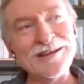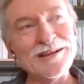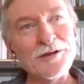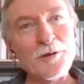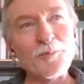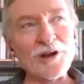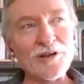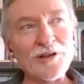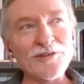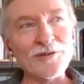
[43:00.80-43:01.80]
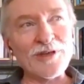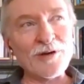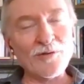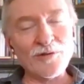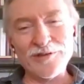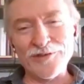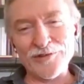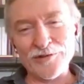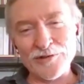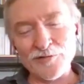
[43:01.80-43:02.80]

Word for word: Right. But also the whole concern